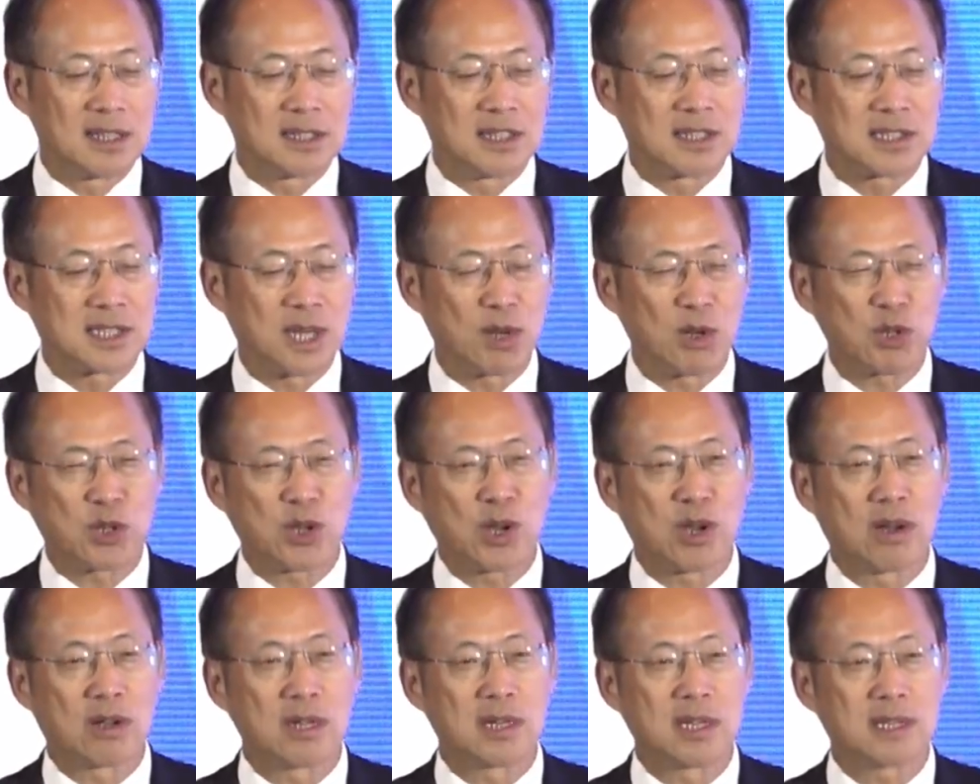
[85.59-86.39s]

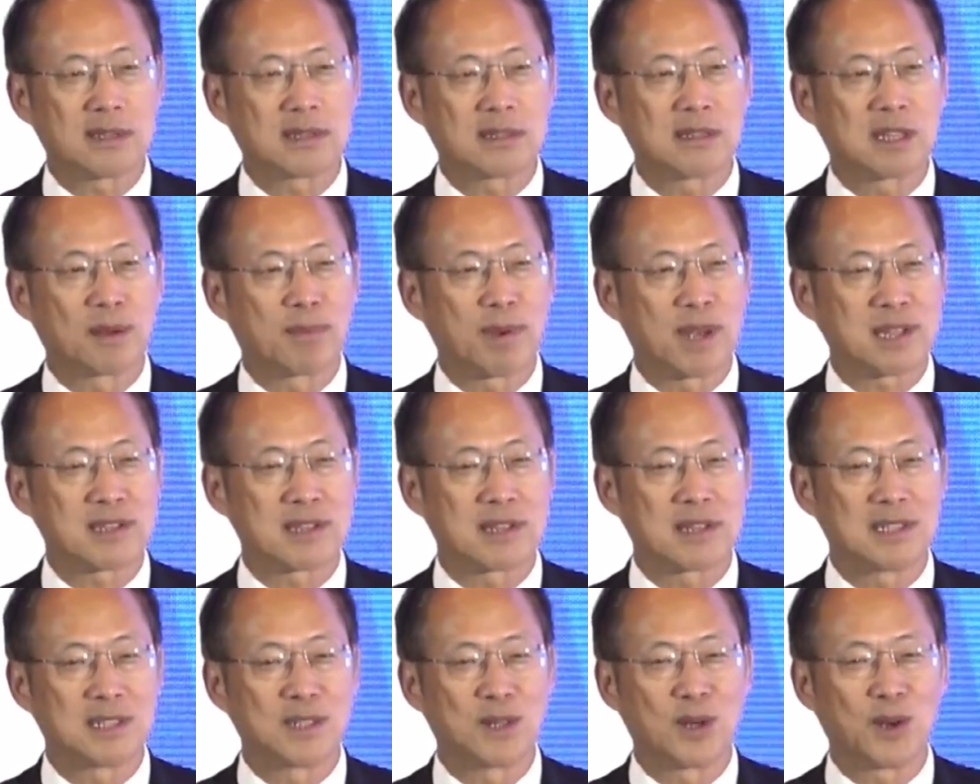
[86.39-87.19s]
distinguished colleagues, the
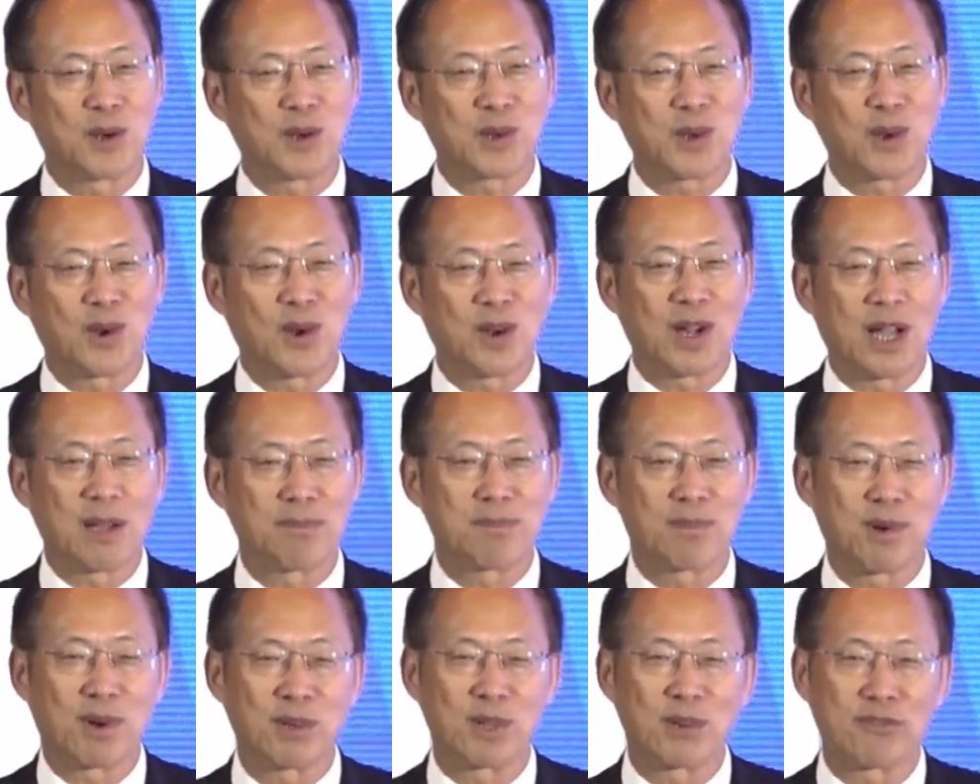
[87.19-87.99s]
president in Hong Kong,
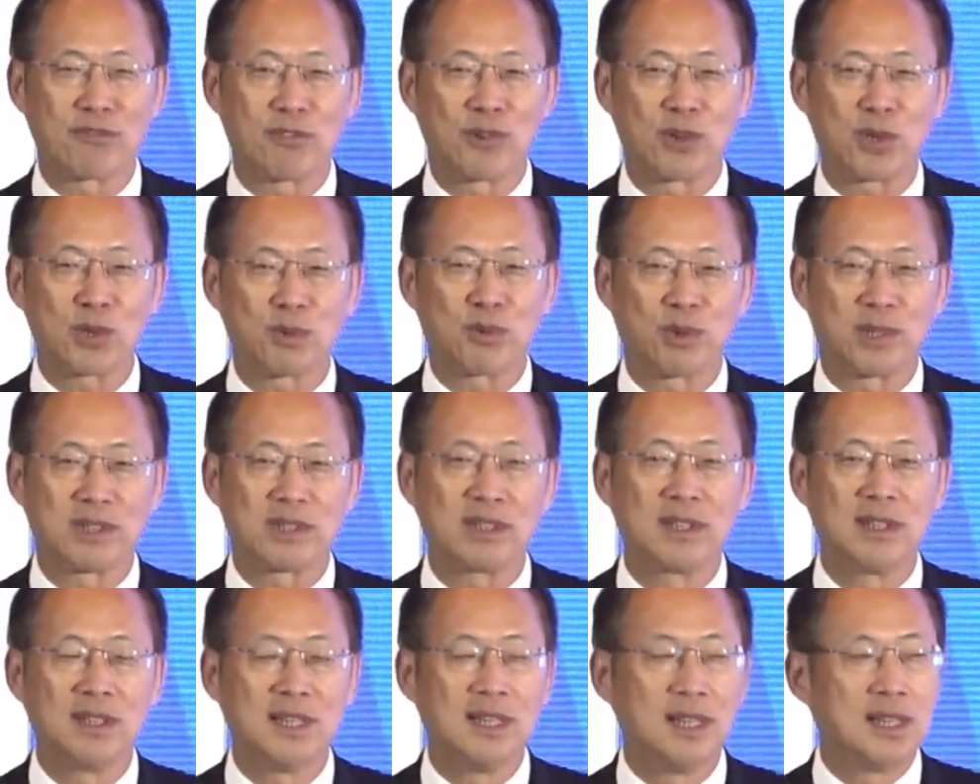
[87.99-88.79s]
I'm probably the first
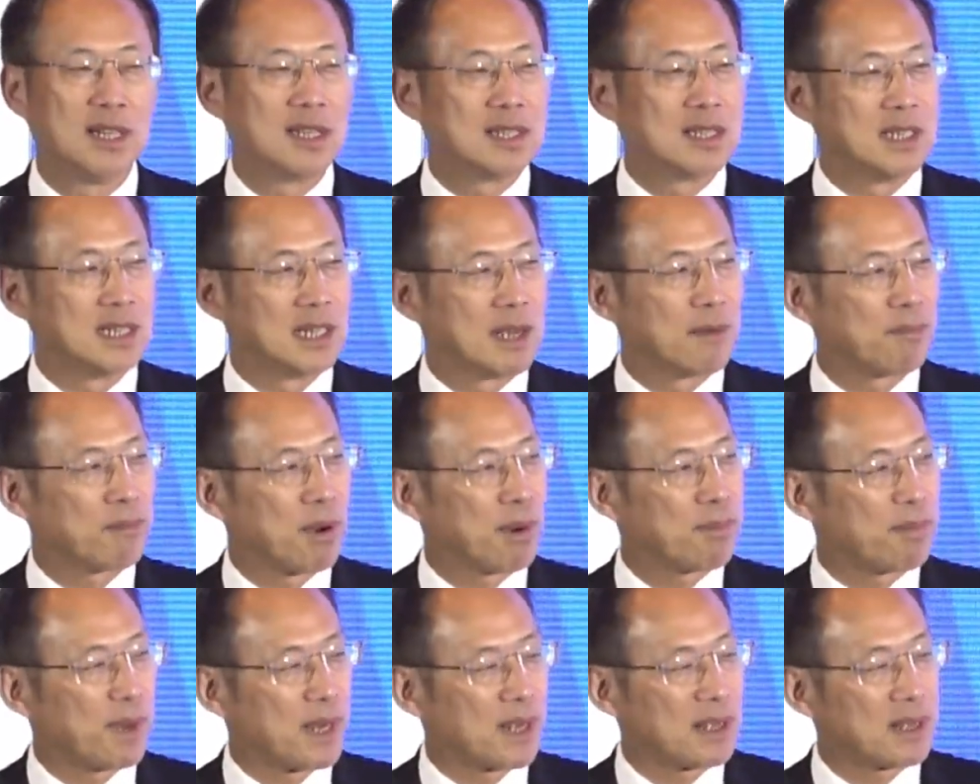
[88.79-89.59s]
one in a
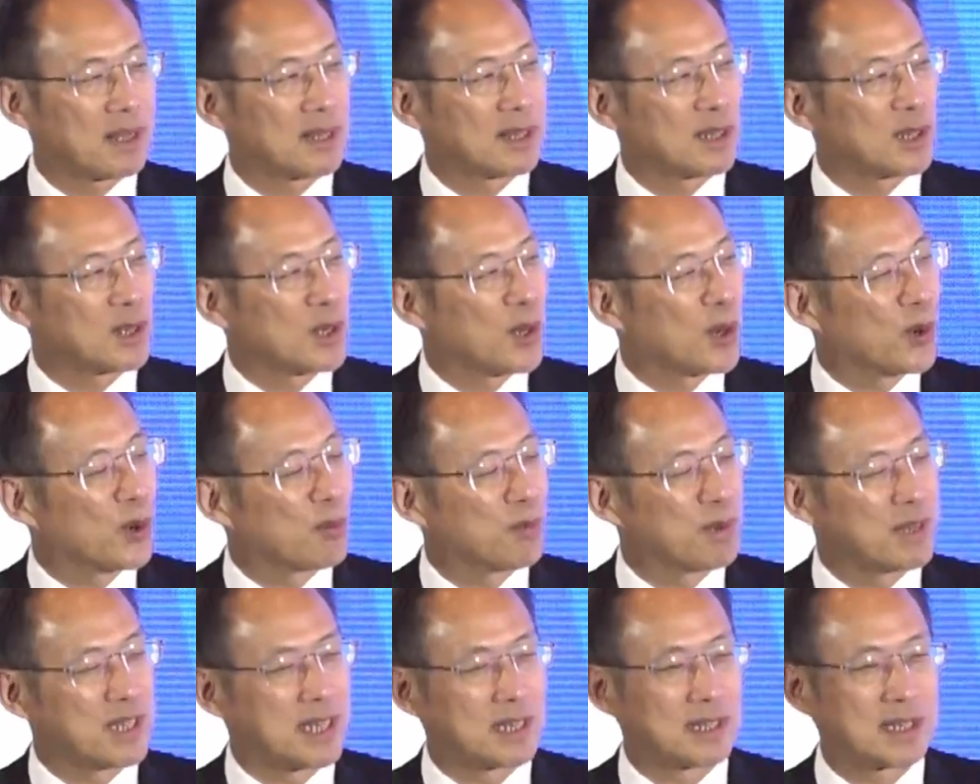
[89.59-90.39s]
public,
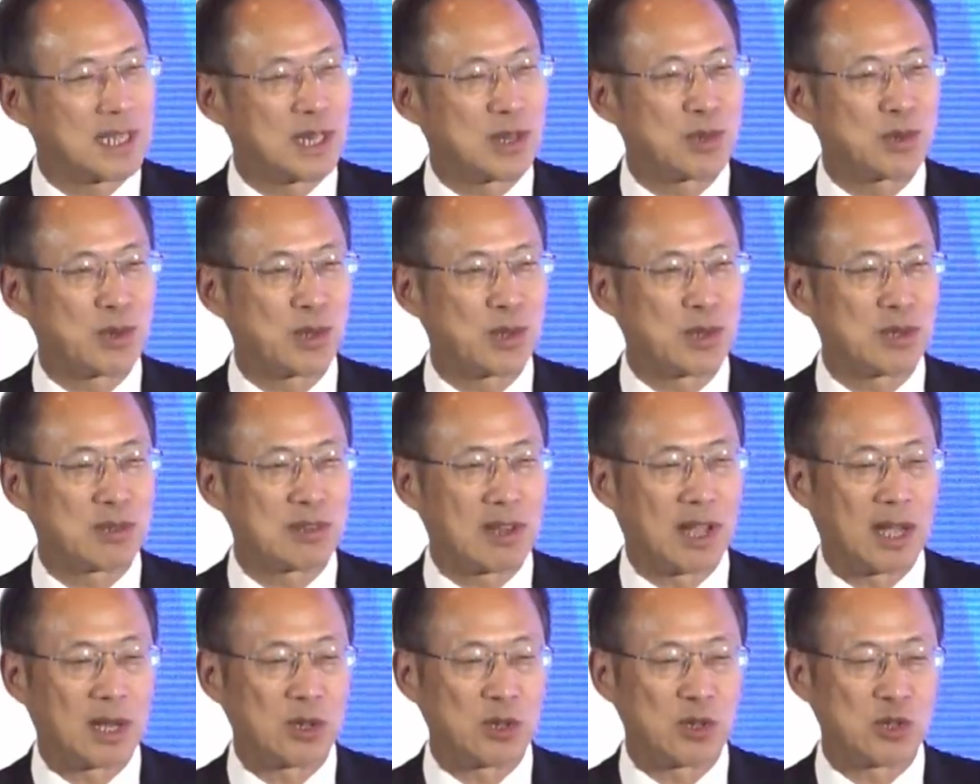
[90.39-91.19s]

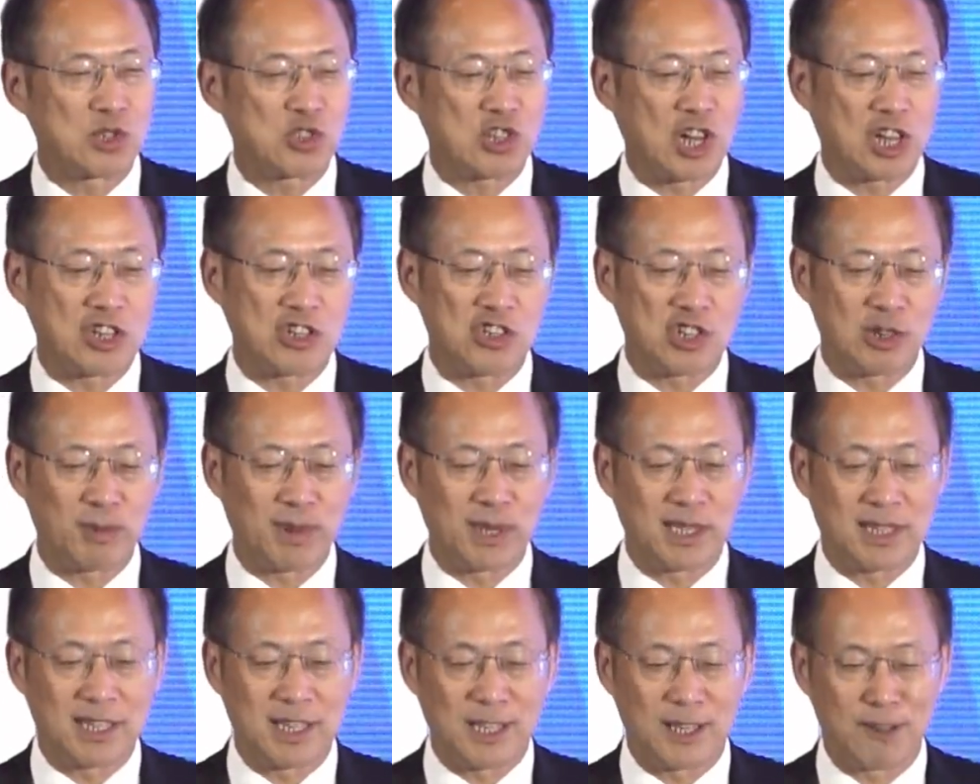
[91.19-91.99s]
presentation, use
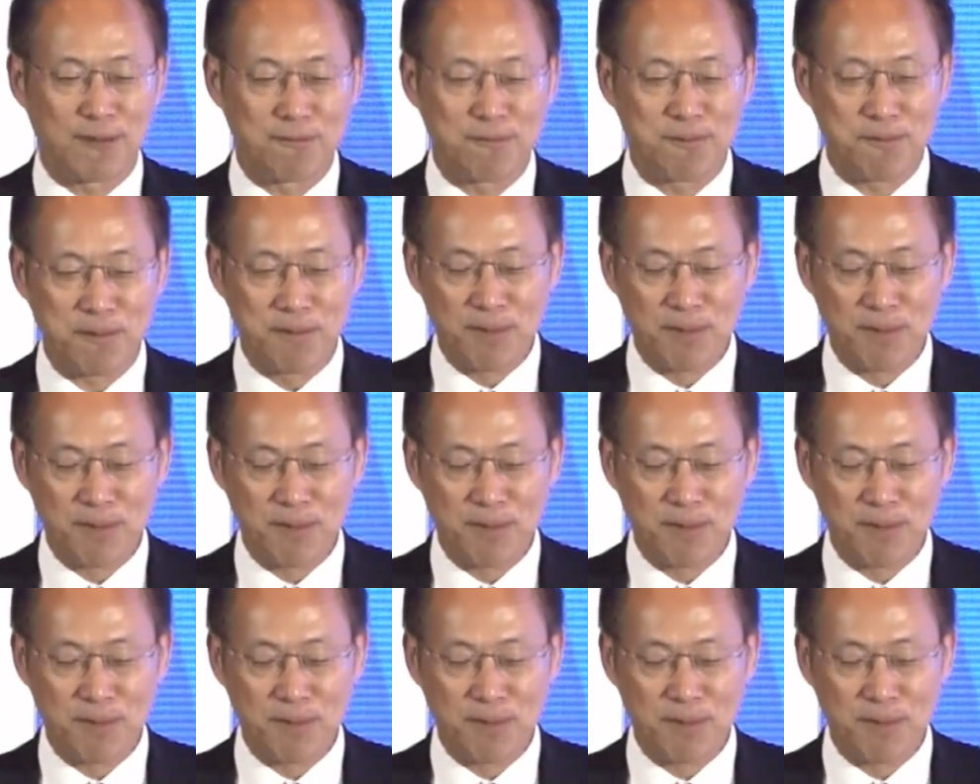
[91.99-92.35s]
ChatGPT.